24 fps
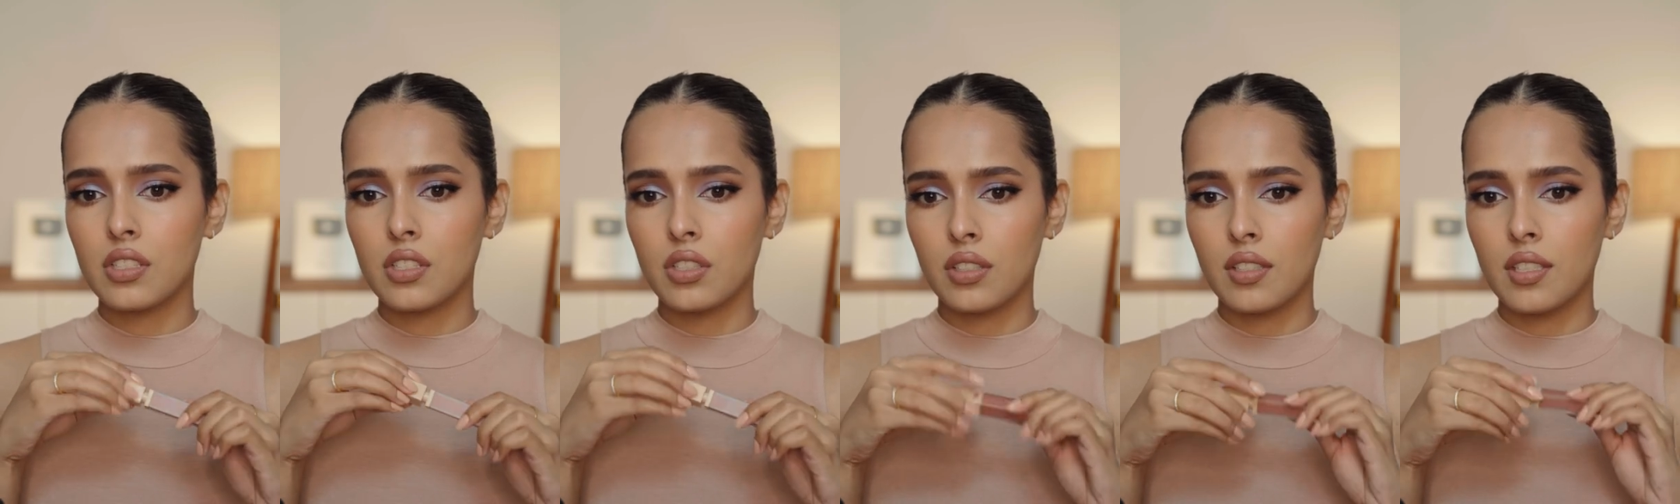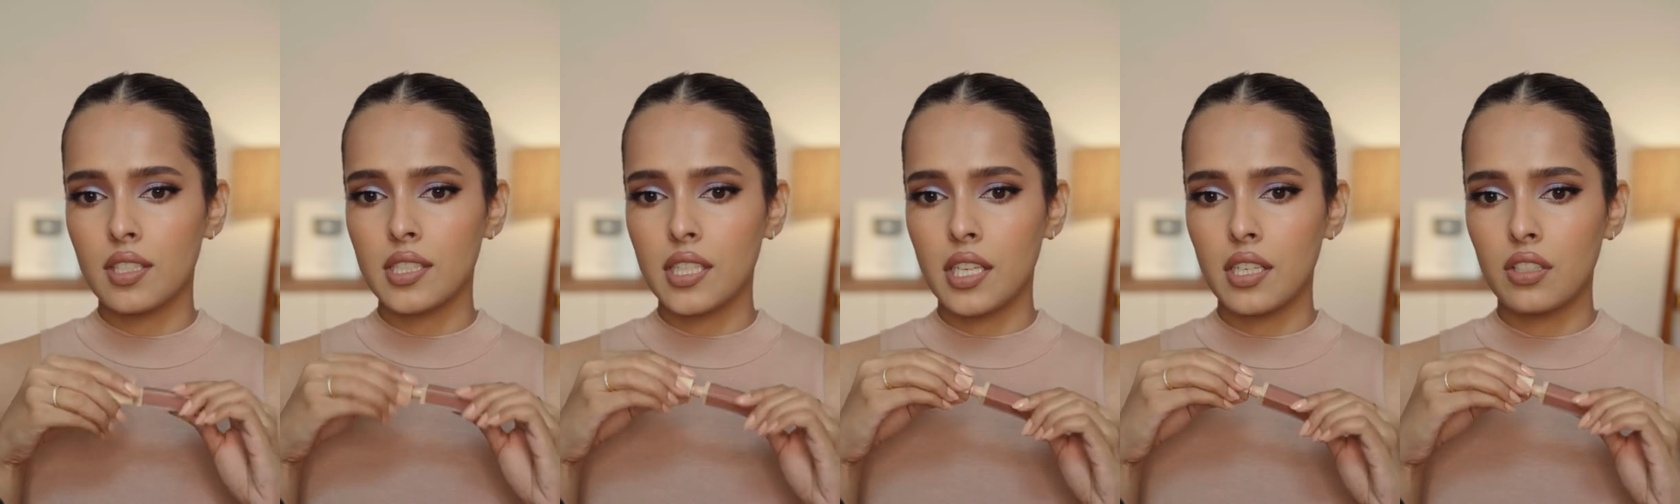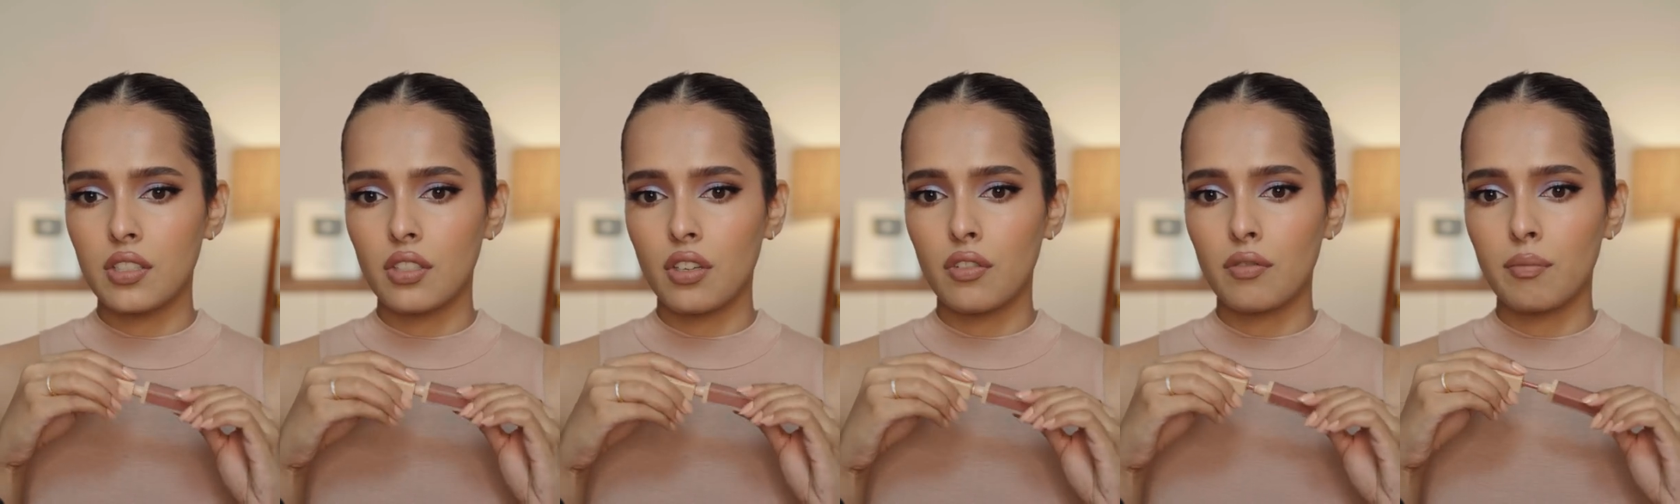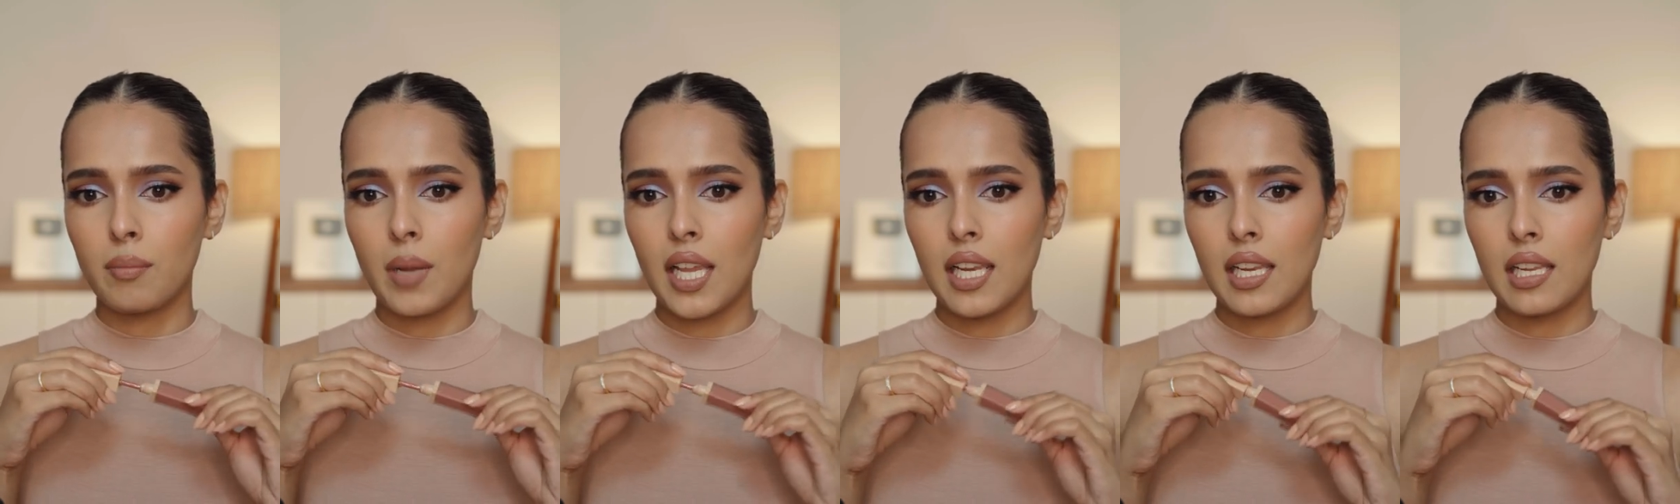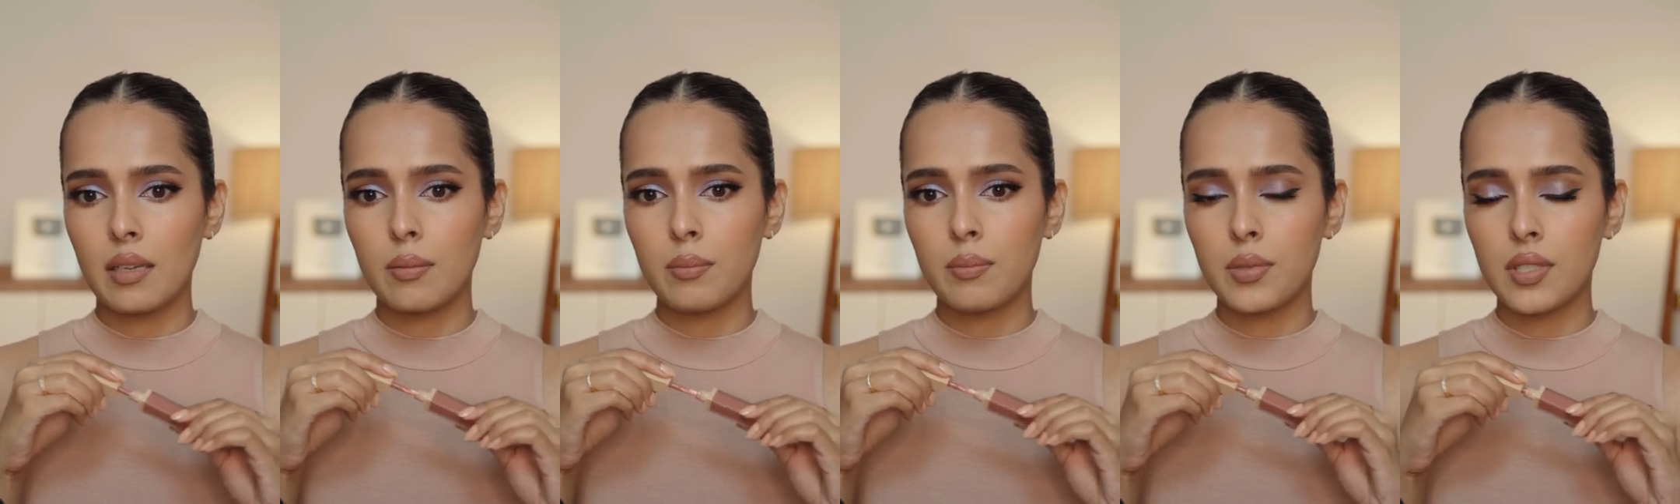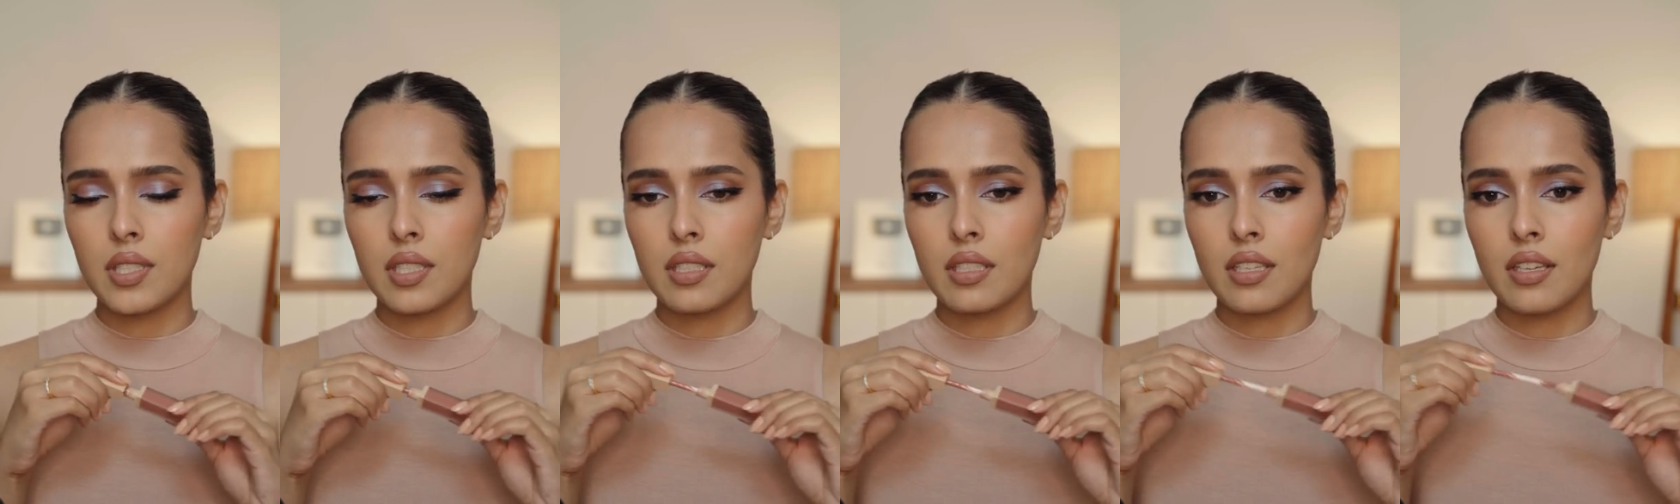to the center of my
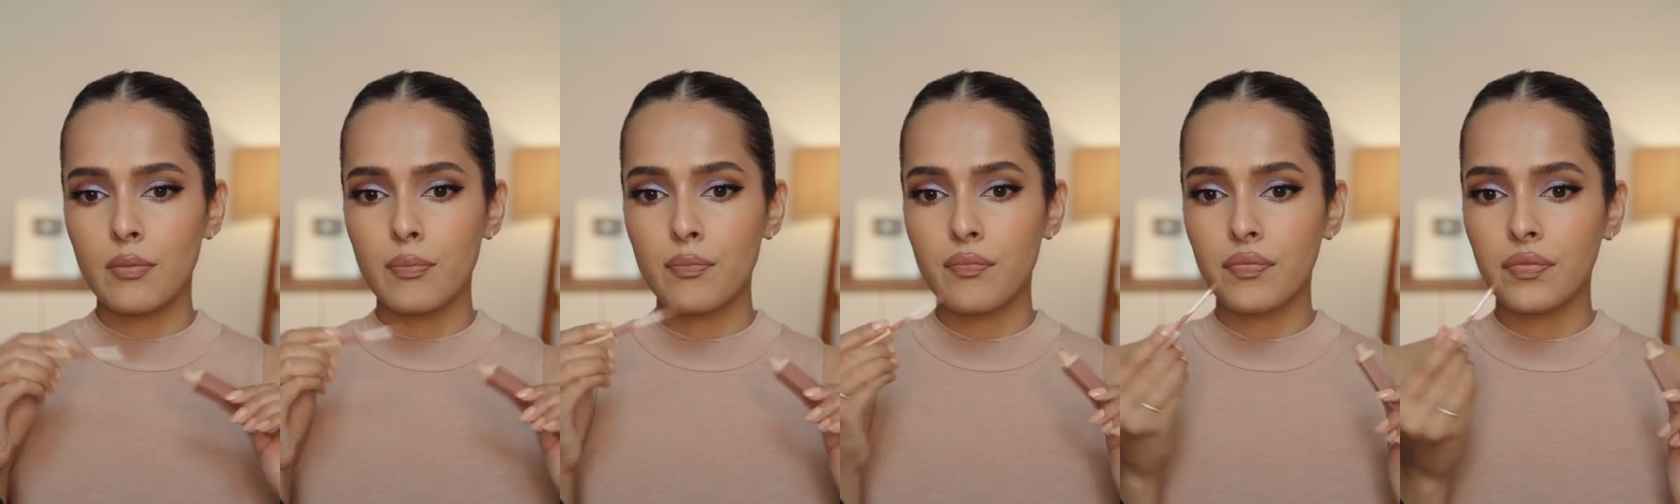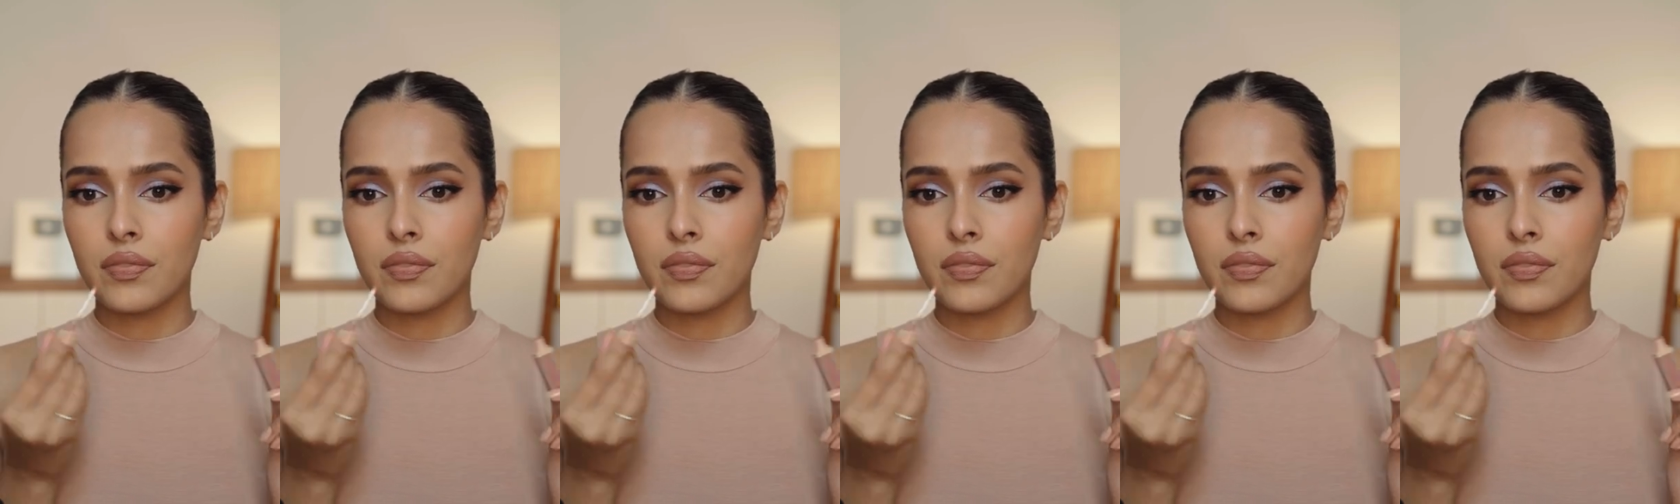lips,